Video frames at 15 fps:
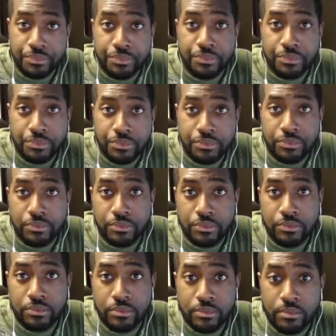Yeah, I mean,
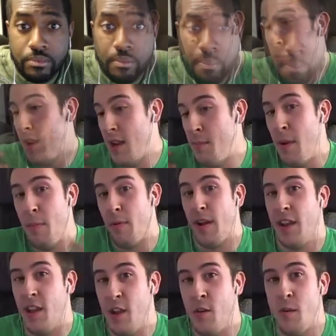people like me, people
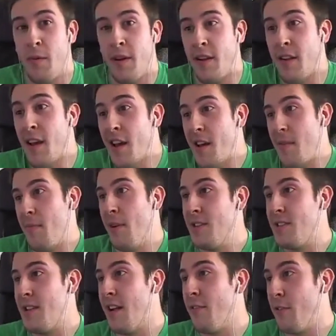like you, I mean,
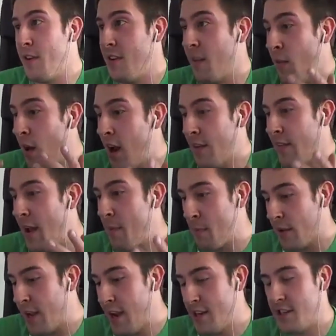there's definitely a lot of
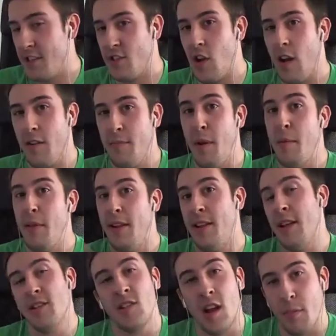applications on maybe the
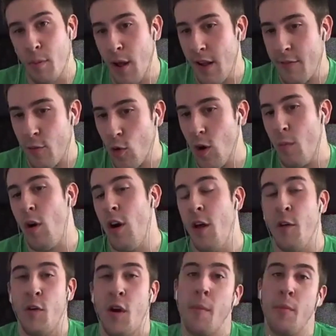desktop platform or on
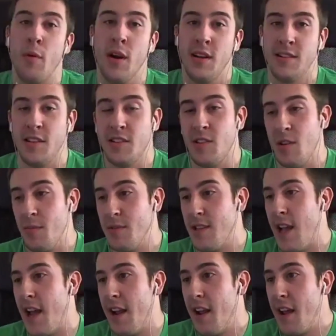other operating systems
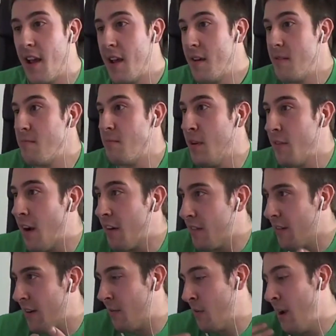that we
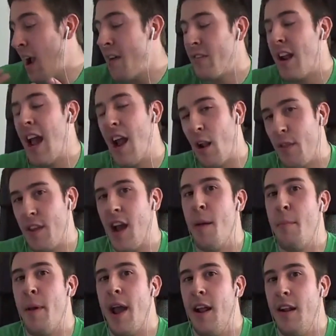haven't had on the
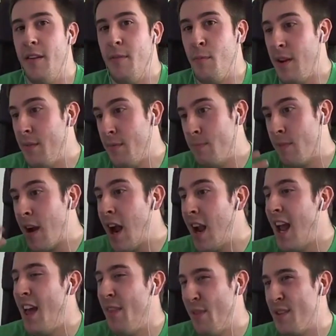iPad, and we've
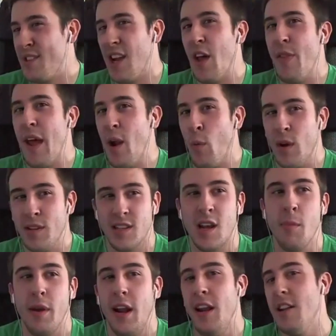kind of had the sign that it wasn't
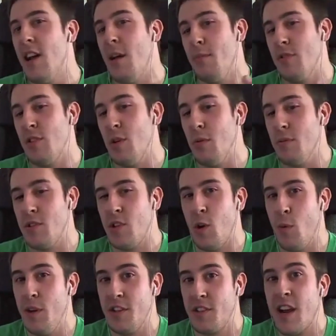coming anytime soon.
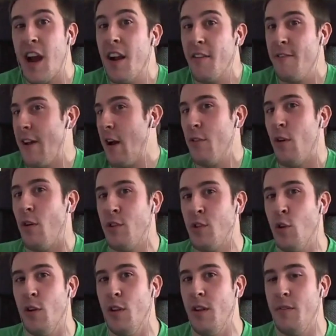So we just kind of found
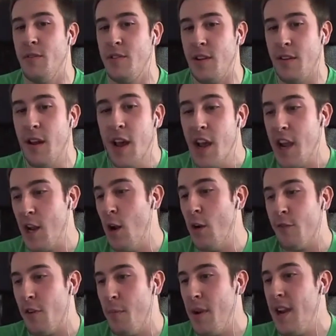alternatives. And
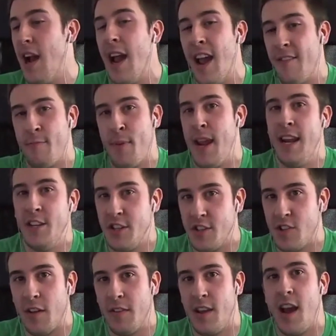for me, I have
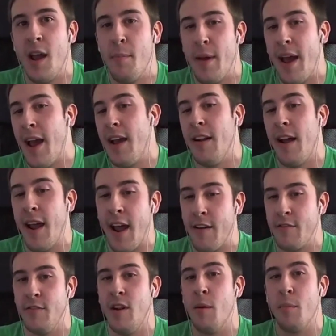Pages on the iPad, I
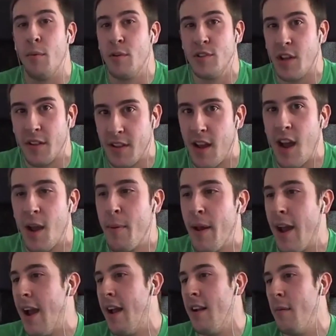have Numbers on the
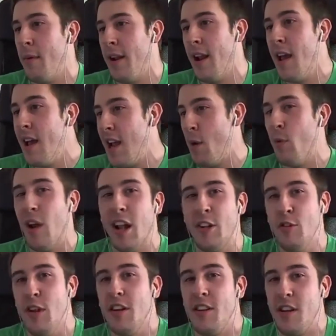iPad. I mean, and when I
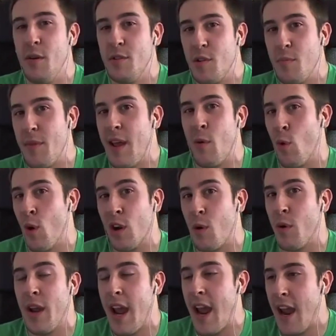do need to use them, they
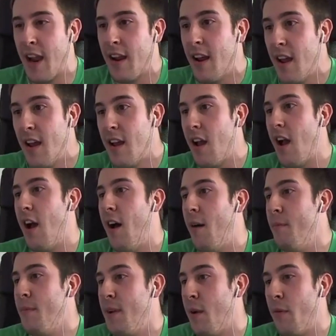work okay.
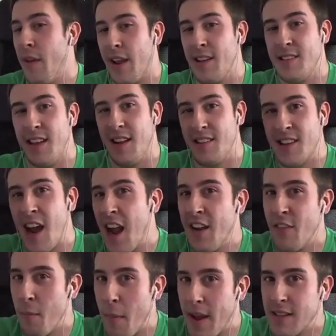Like I said, it's
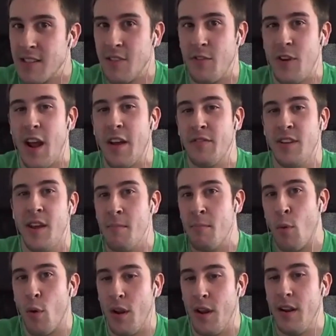kind of a mess if you have to
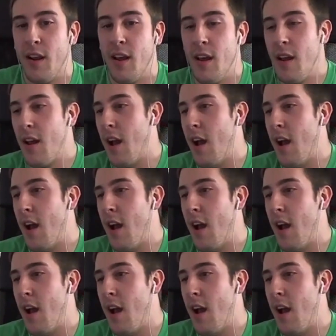import it.